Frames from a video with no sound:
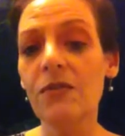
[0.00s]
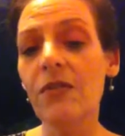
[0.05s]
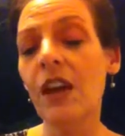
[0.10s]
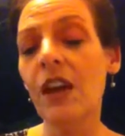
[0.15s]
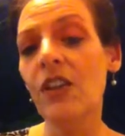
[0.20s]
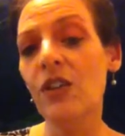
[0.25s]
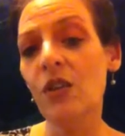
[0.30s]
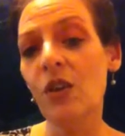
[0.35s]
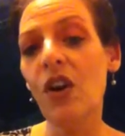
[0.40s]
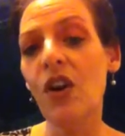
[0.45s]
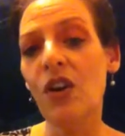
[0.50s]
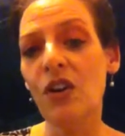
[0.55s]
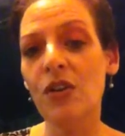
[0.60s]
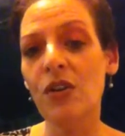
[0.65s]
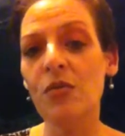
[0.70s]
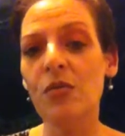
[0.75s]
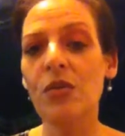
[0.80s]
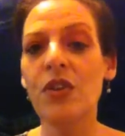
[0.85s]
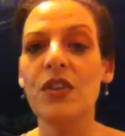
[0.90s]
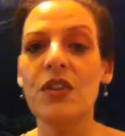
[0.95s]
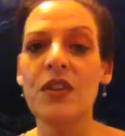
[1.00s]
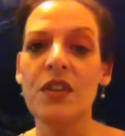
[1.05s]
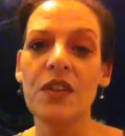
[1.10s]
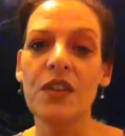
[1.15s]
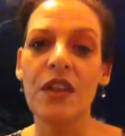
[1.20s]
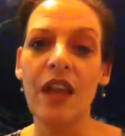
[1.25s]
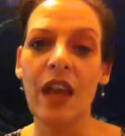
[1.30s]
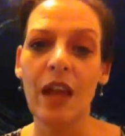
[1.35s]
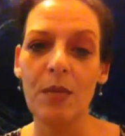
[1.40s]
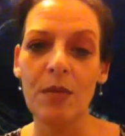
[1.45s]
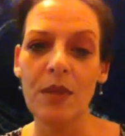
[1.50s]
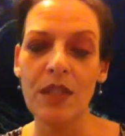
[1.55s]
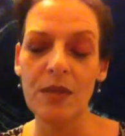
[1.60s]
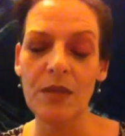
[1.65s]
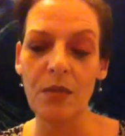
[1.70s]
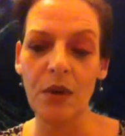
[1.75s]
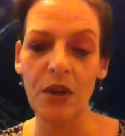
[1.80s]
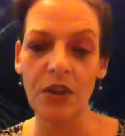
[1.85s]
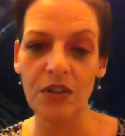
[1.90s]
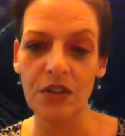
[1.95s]
find your own personal happy
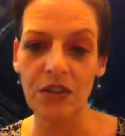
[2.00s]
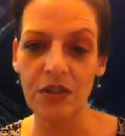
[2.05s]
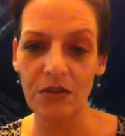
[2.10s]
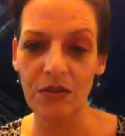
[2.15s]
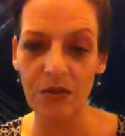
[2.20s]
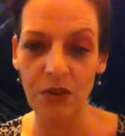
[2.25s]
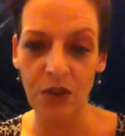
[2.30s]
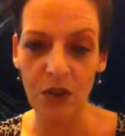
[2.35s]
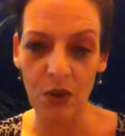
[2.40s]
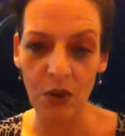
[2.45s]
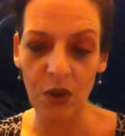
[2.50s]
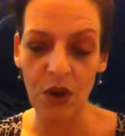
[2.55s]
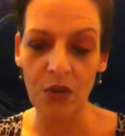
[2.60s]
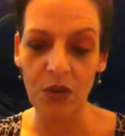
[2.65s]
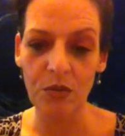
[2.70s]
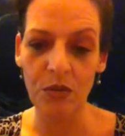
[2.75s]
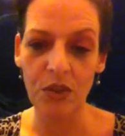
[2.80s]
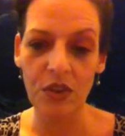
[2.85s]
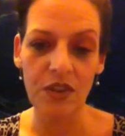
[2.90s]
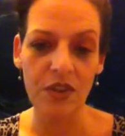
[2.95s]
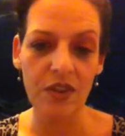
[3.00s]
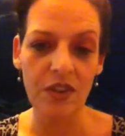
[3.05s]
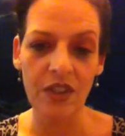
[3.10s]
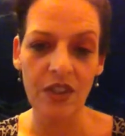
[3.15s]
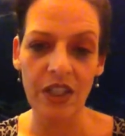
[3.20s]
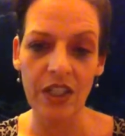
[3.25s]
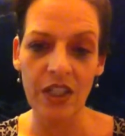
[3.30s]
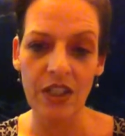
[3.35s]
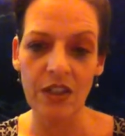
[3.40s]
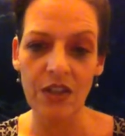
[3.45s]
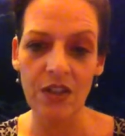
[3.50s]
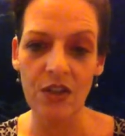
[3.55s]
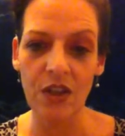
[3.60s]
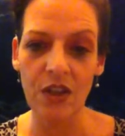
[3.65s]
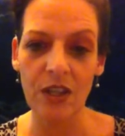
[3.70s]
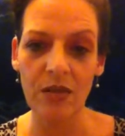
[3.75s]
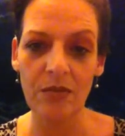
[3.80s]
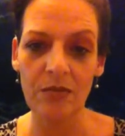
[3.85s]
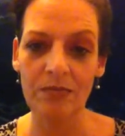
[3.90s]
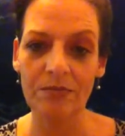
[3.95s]
spot for your own personal
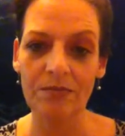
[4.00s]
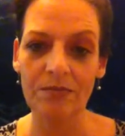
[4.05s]
industry.